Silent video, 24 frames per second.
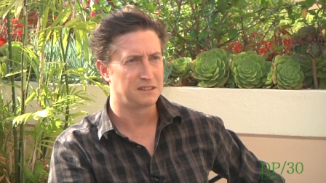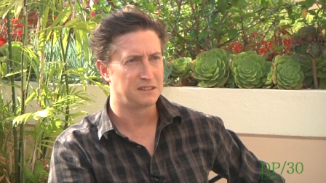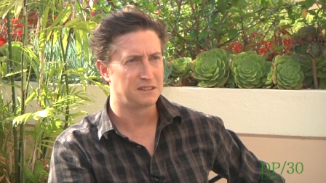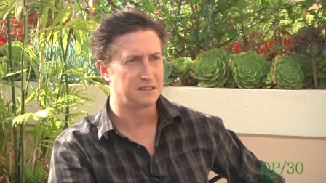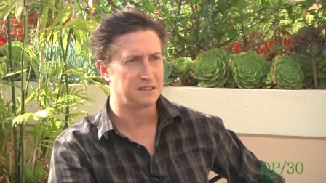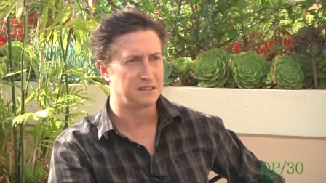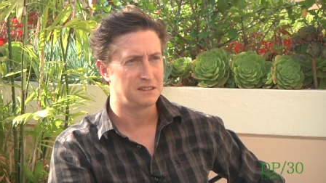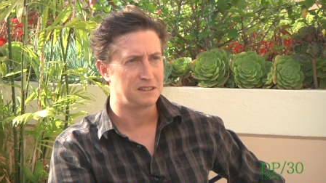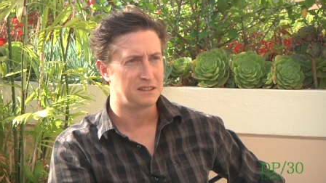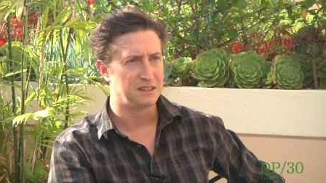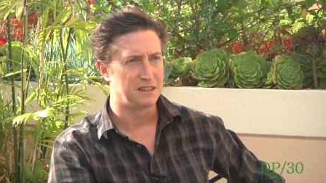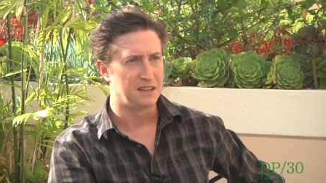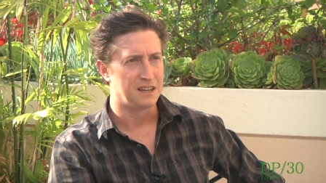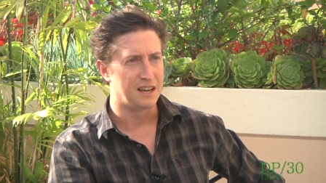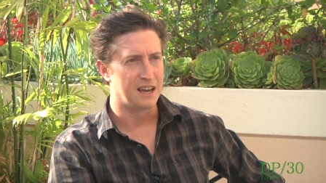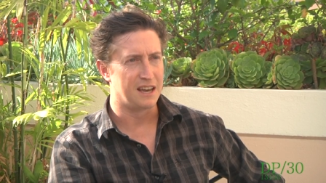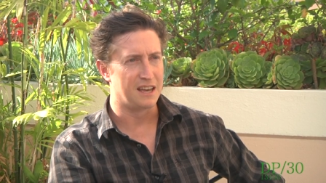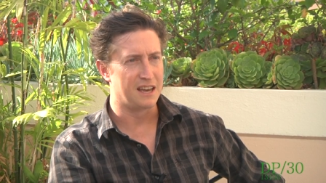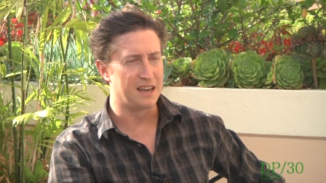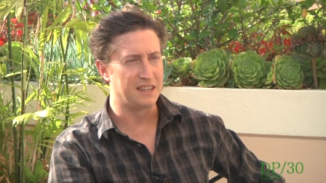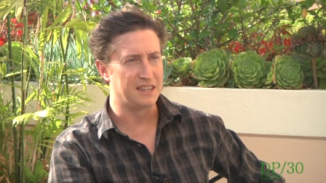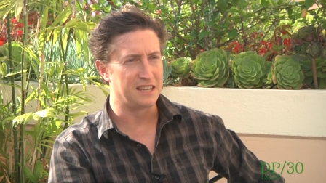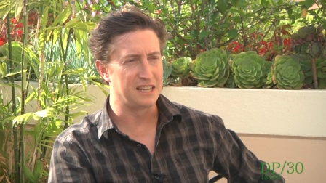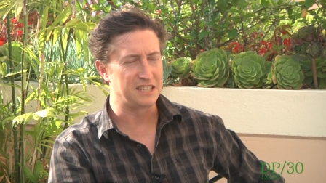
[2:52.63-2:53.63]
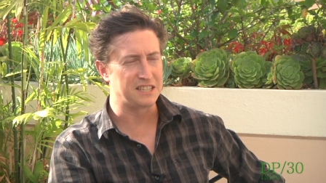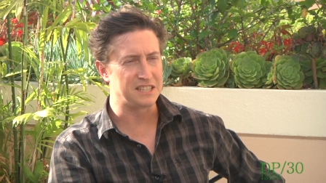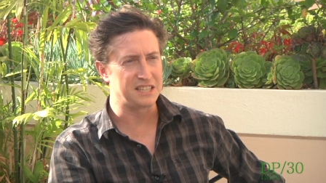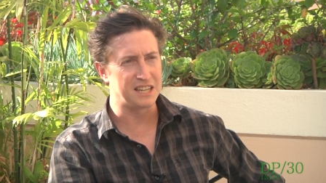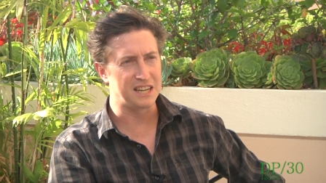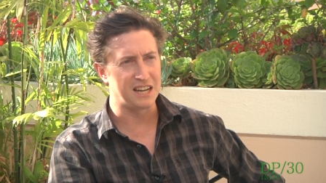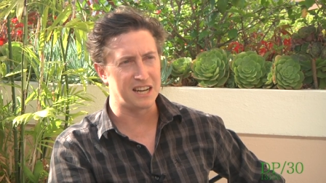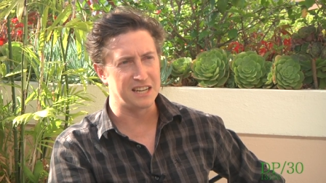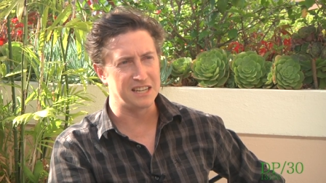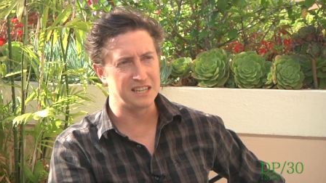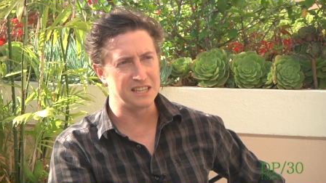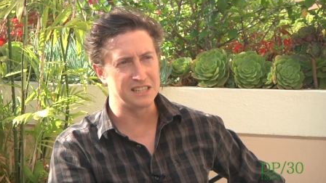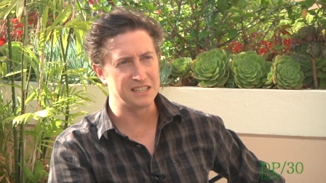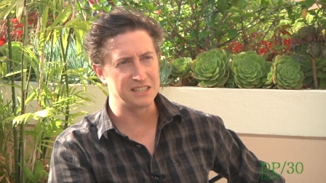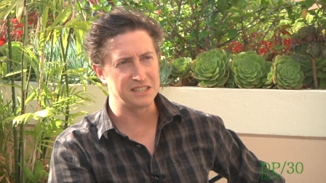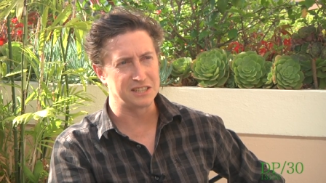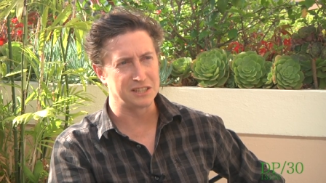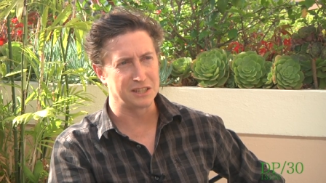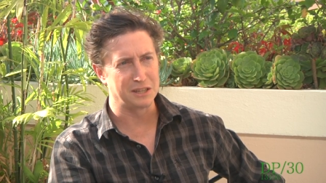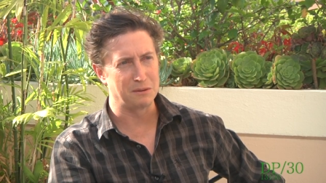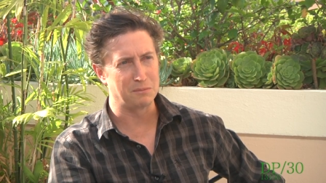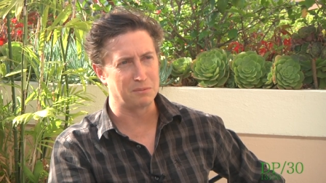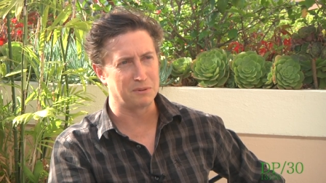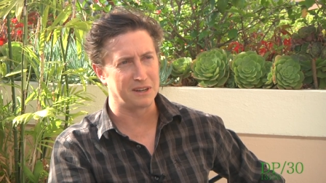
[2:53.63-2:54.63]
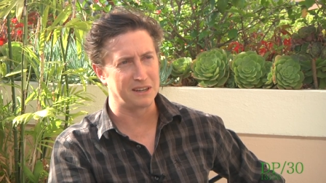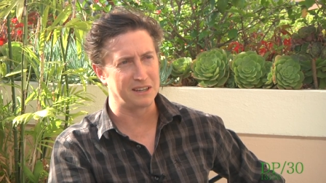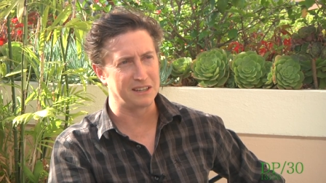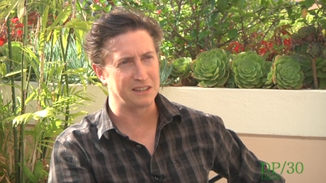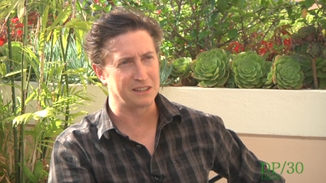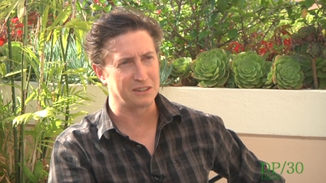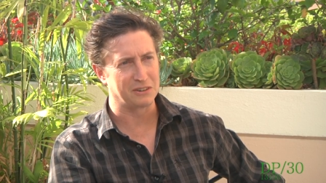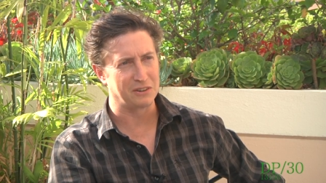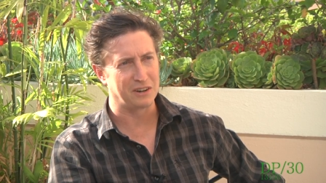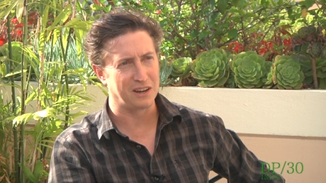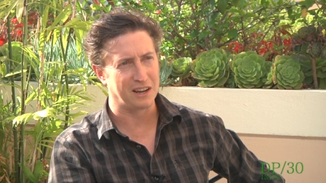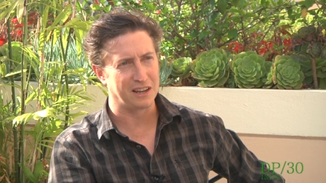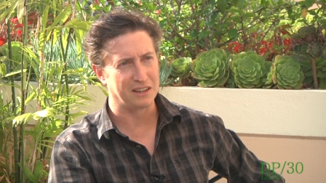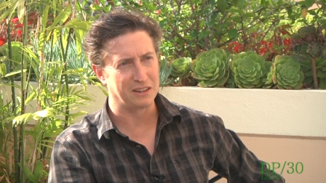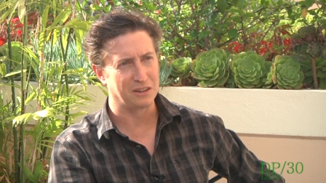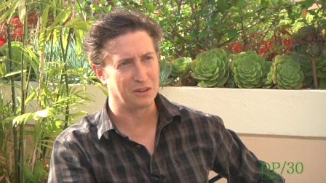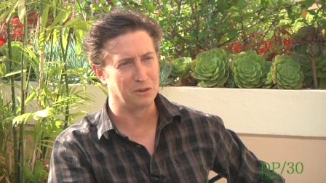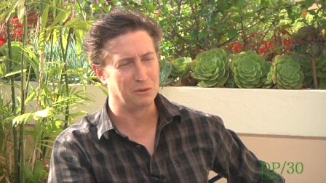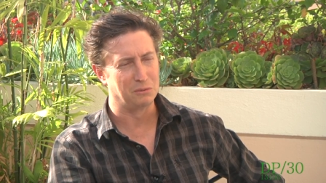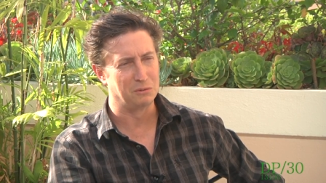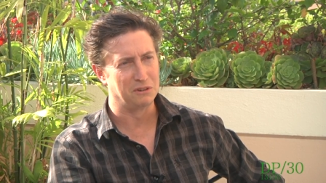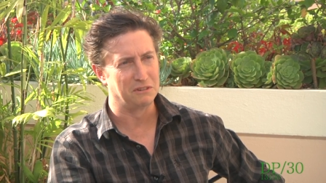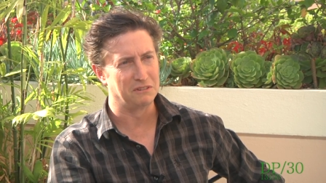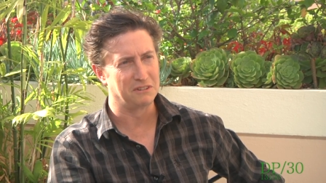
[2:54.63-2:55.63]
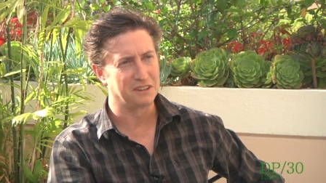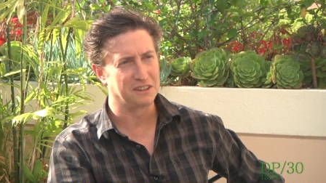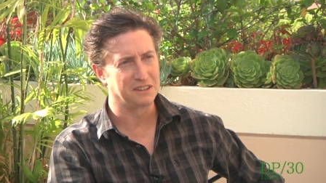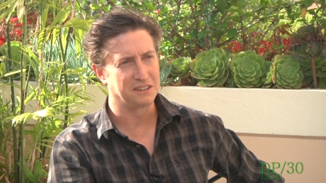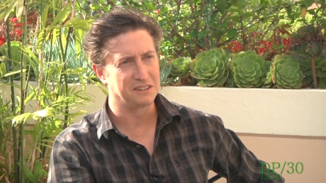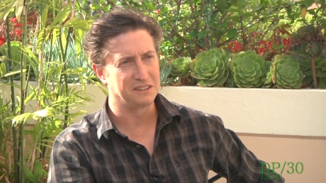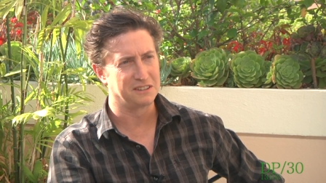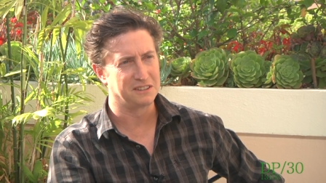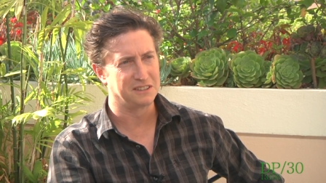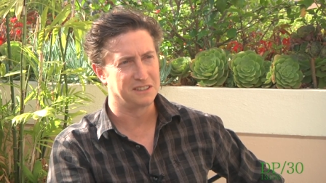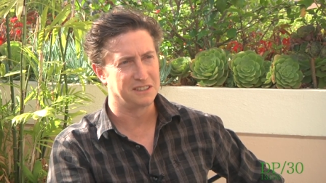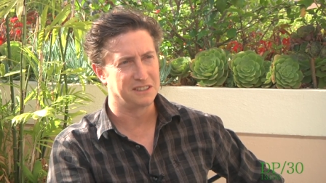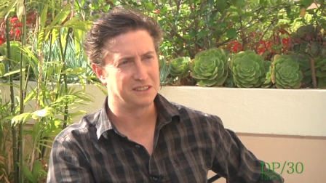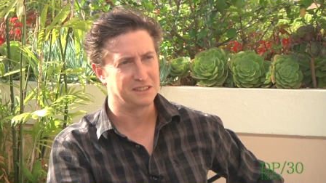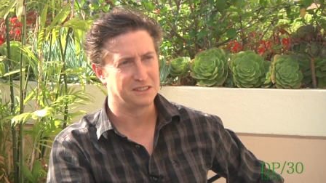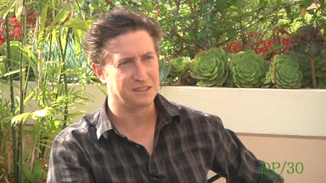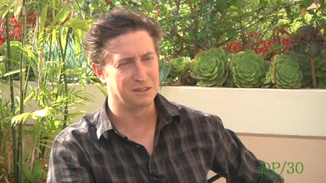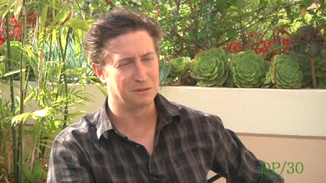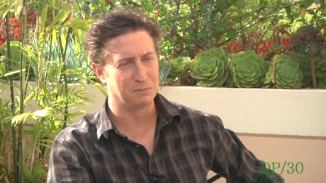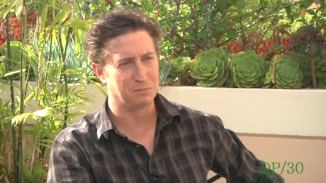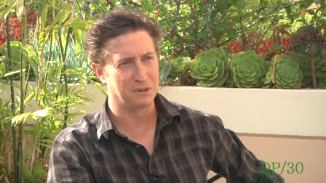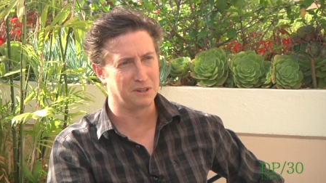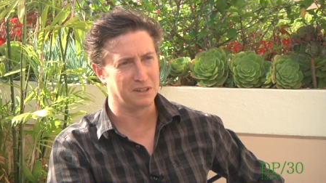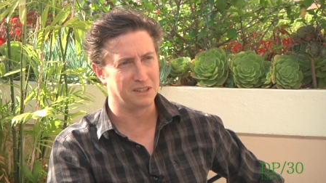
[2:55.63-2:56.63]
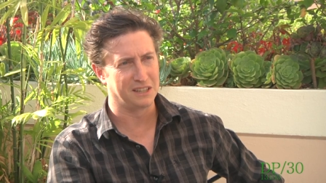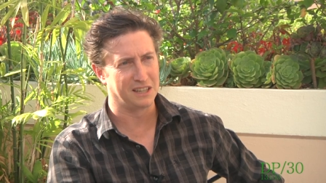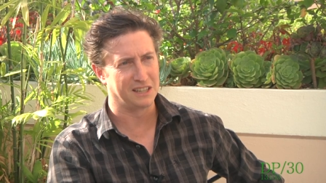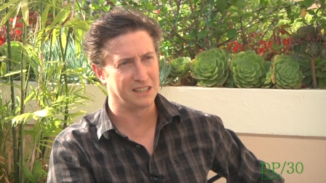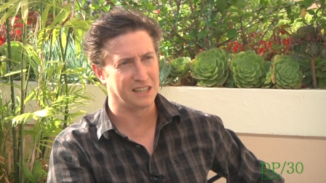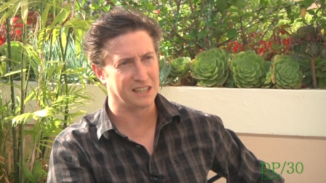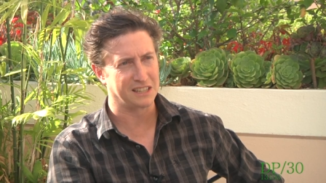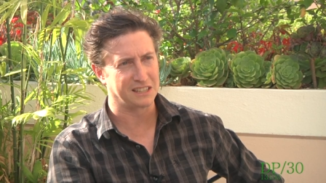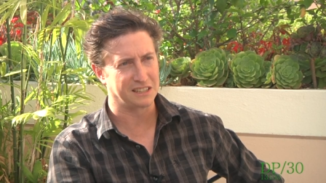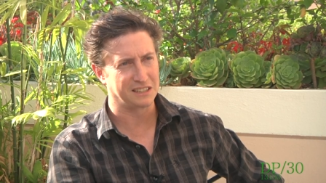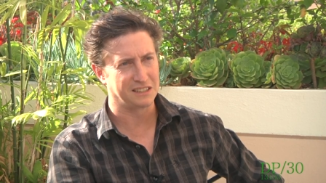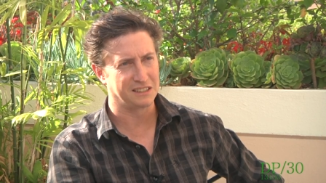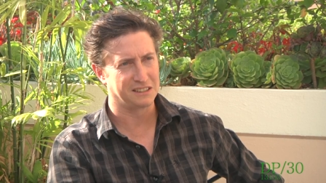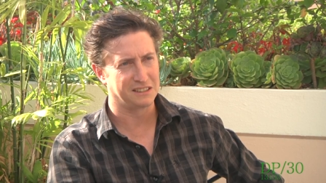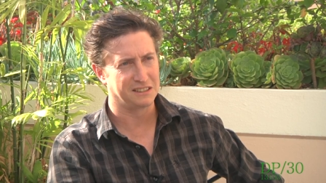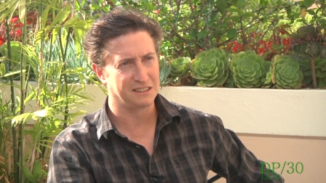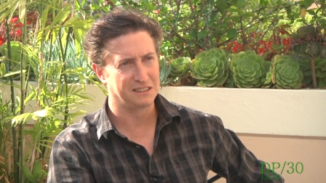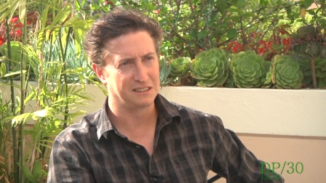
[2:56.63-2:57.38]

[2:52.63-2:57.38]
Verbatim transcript: Was it good? And, and they said I didn't sleep and I didn't cry the whole movie. Huh. So apparently I liked it.